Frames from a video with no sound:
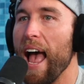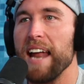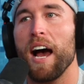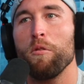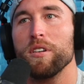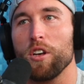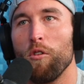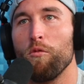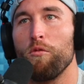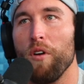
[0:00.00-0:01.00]
And I was
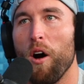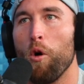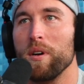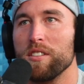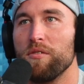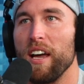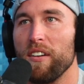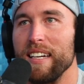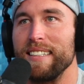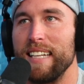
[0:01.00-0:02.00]
always
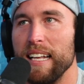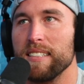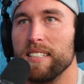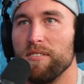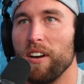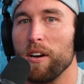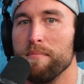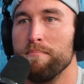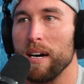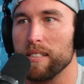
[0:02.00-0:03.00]
very dense and very
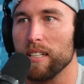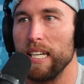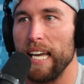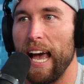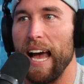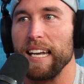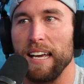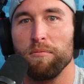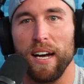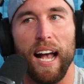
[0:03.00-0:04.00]
muscly. And
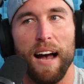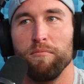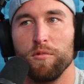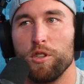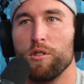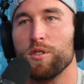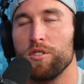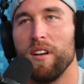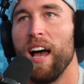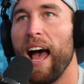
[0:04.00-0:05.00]

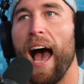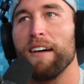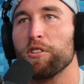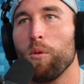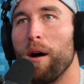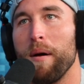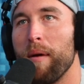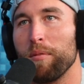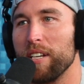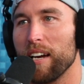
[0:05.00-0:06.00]
after a while, my
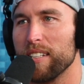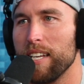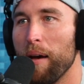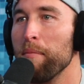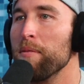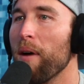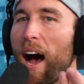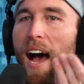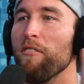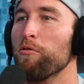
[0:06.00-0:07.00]
mom could not contain. I mean,
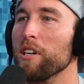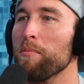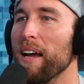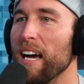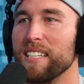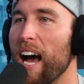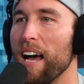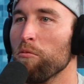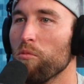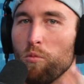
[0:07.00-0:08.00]
I have really bad eyes.
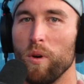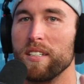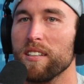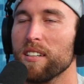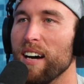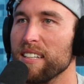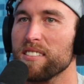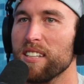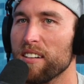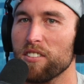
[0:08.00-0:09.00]
I went to the
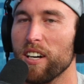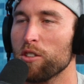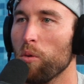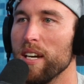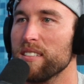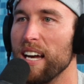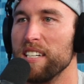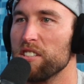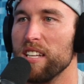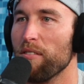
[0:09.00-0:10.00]
glasses doctor like twice. I
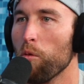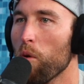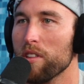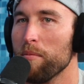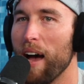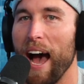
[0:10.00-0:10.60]
just never wore them.